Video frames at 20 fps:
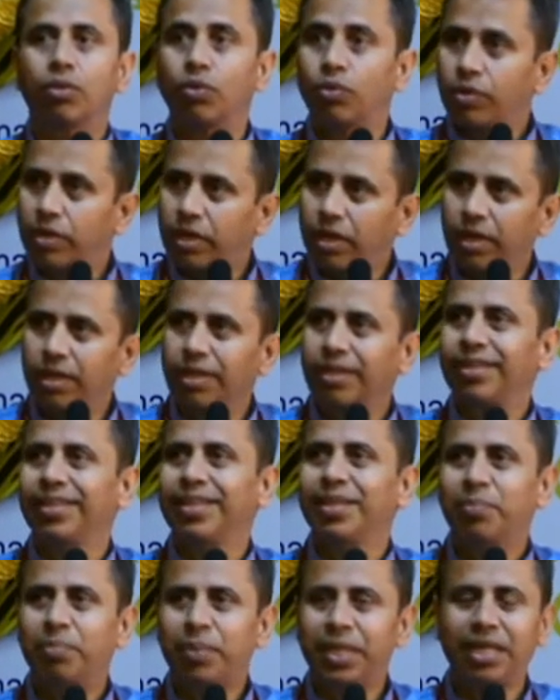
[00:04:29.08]
Okay,
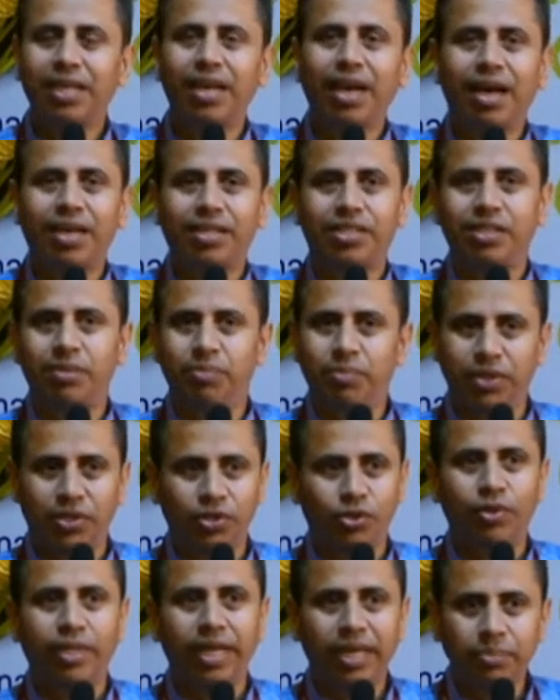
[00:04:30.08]
pretty large
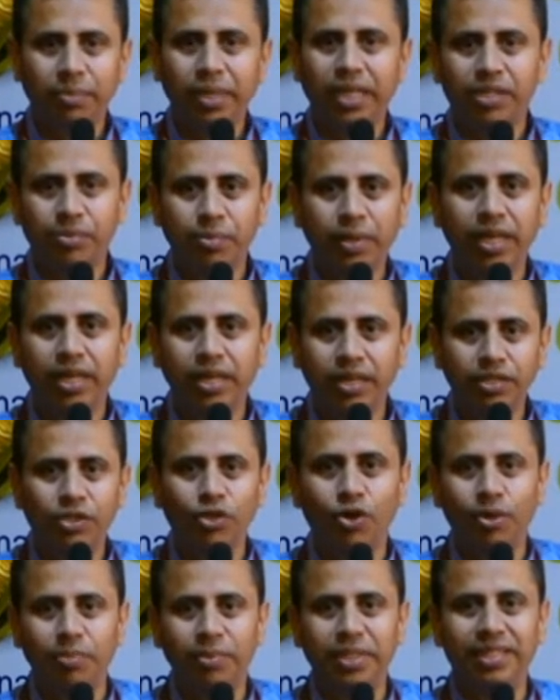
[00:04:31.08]
number, so that makes my
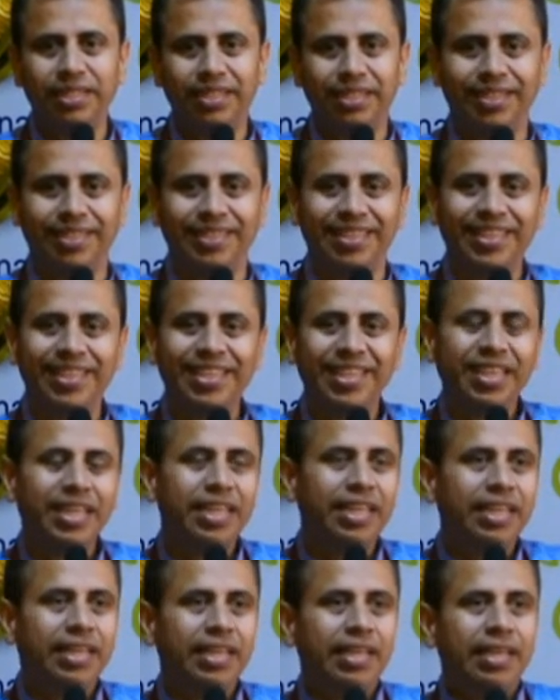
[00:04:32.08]
job easier.
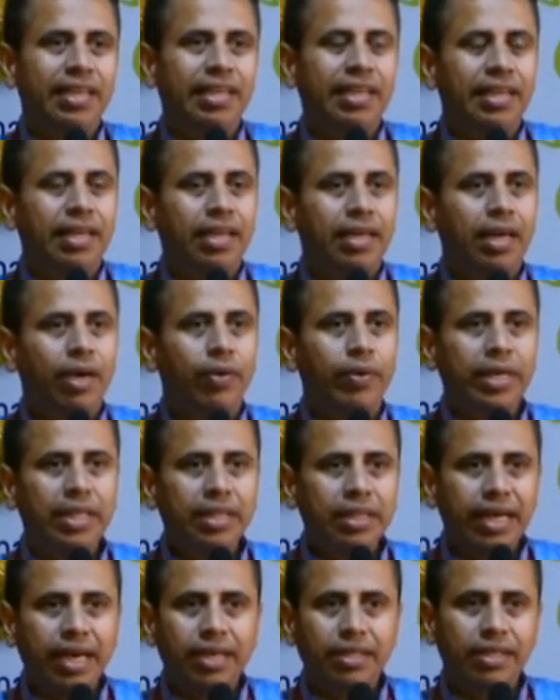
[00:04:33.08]
Now,
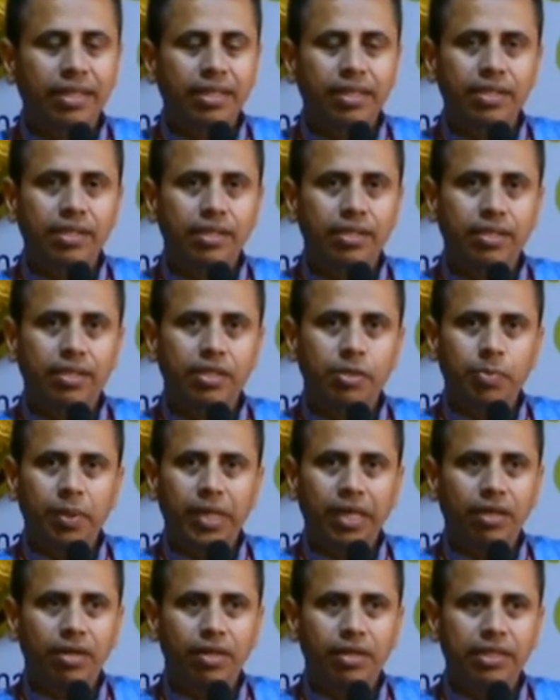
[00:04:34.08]
in that, there is this
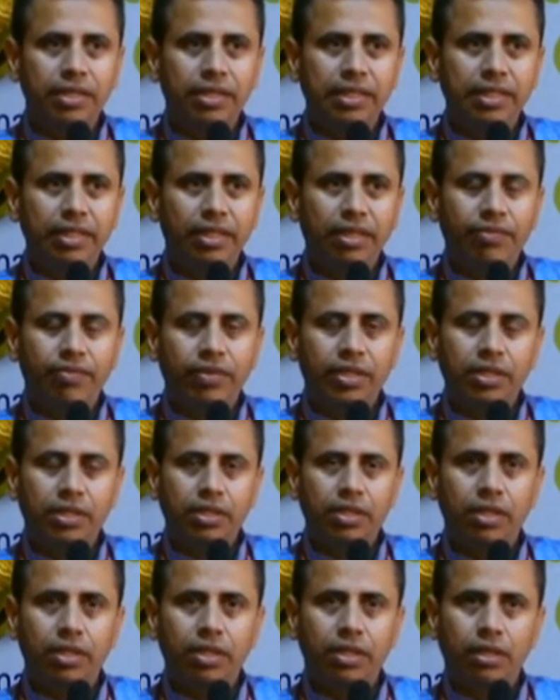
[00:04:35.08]
particular scene in which
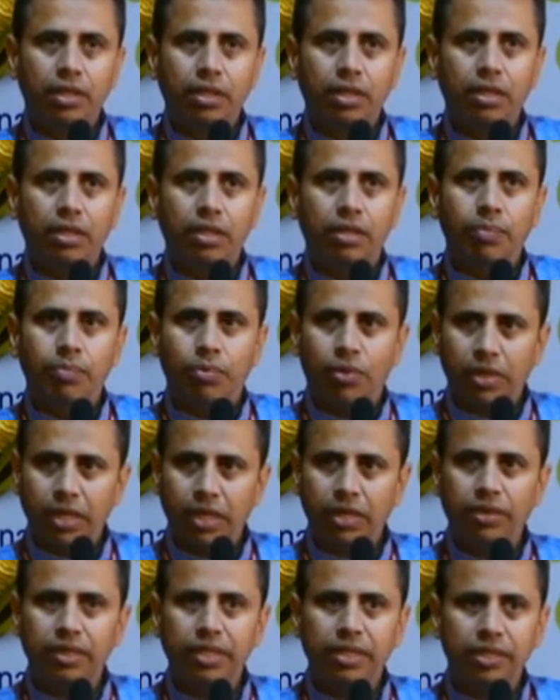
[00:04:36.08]
the
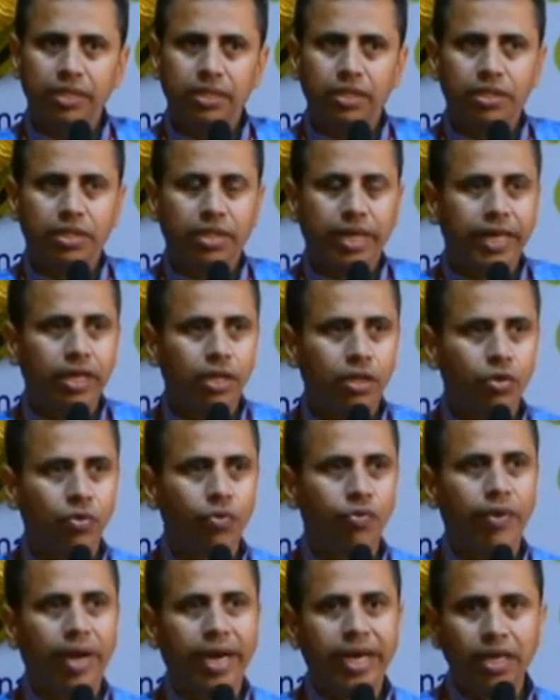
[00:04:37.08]
protagonist is trying to
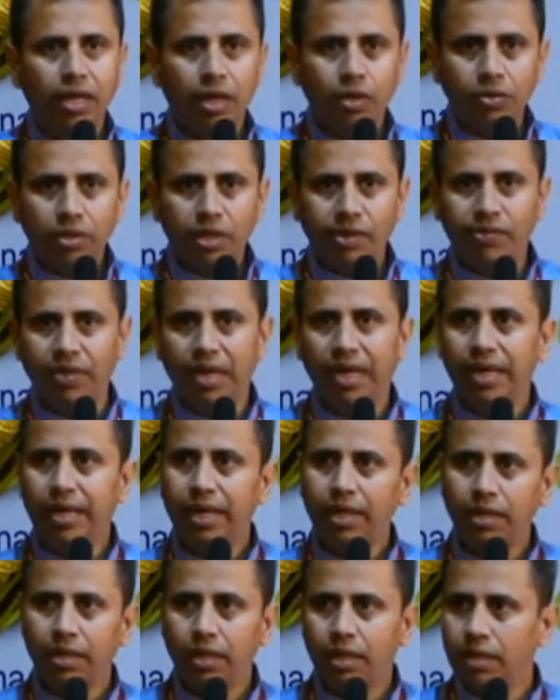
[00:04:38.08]
find out the villain
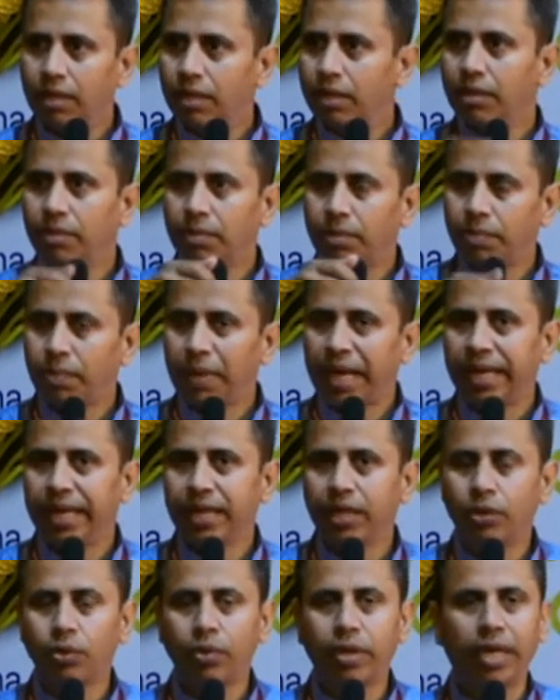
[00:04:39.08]
and
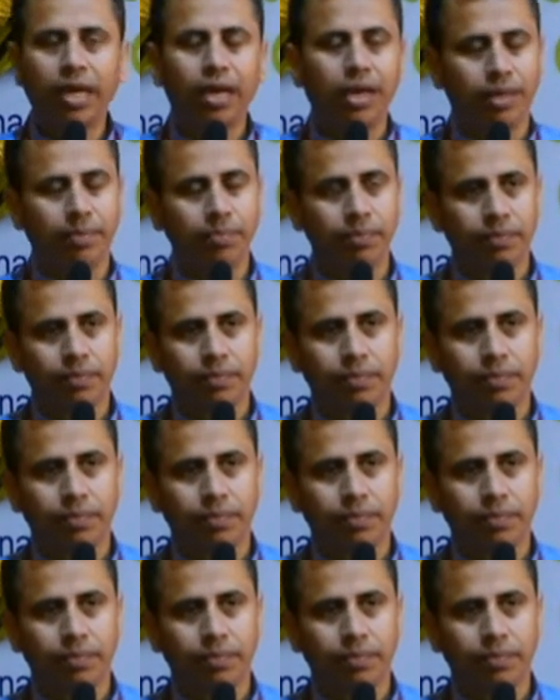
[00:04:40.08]
planning to kill him.